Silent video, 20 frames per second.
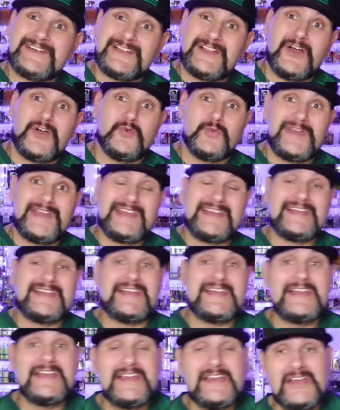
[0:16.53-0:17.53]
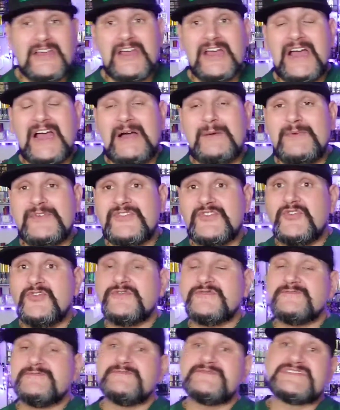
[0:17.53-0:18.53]
Clone Week. I'm gonna
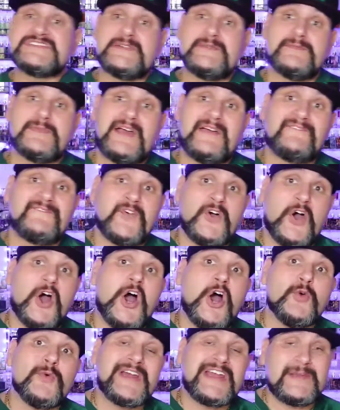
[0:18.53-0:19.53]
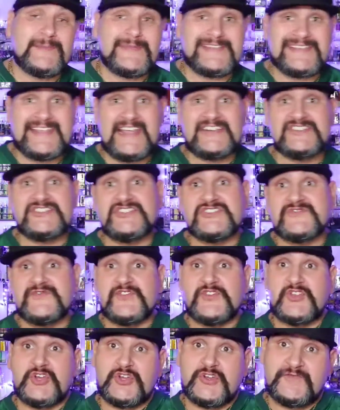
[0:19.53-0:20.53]
do some of my fall recommendations
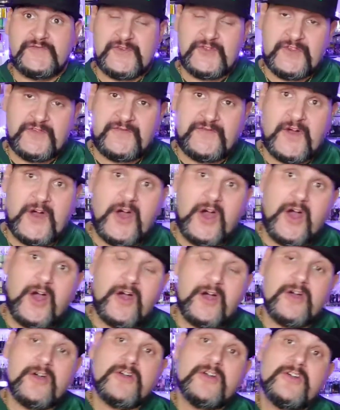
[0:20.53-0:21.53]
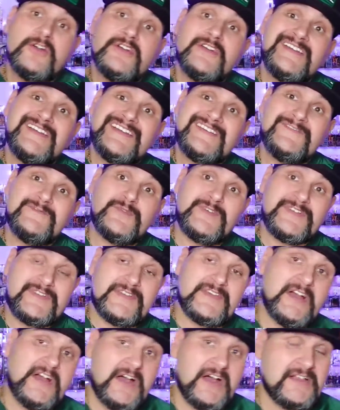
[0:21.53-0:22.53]
for the for the fall
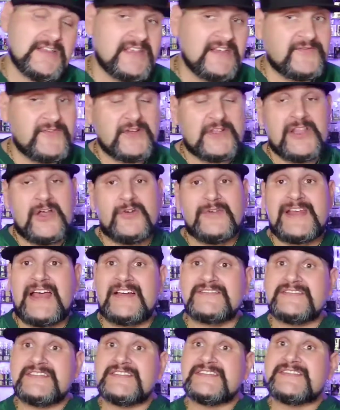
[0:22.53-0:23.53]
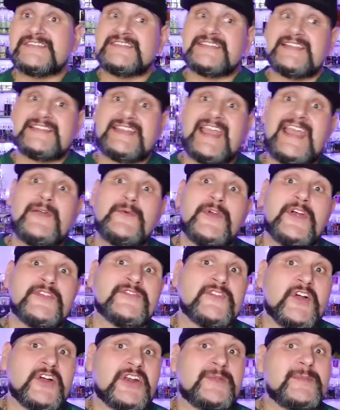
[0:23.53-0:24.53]
with uh, different clone houses. Today we are
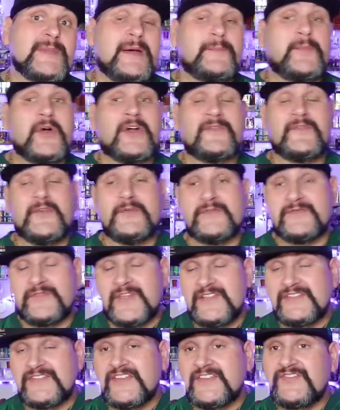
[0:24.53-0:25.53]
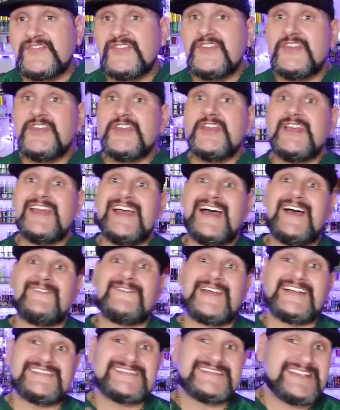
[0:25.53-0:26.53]
talking about Parfums Vintage.
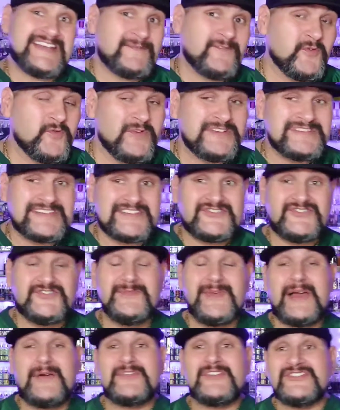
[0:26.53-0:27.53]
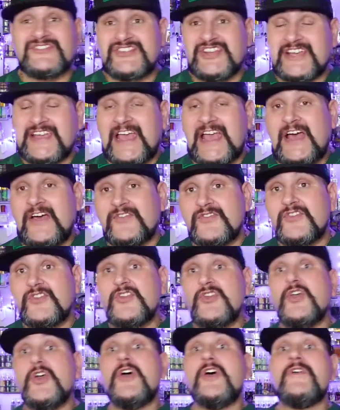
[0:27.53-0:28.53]
I've got several ones that you might want to check out
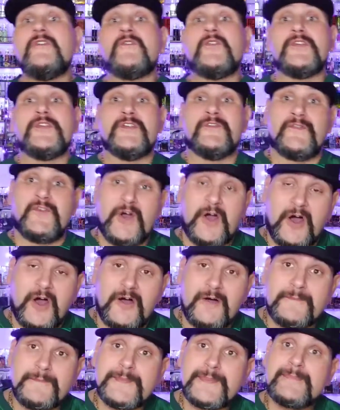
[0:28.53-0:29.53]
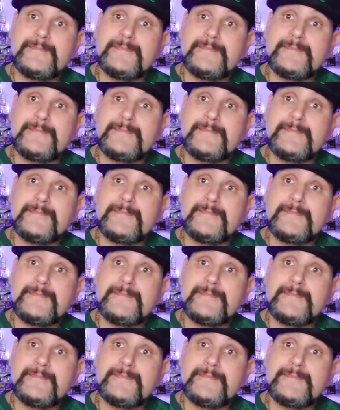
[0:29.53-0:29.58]
for the fall.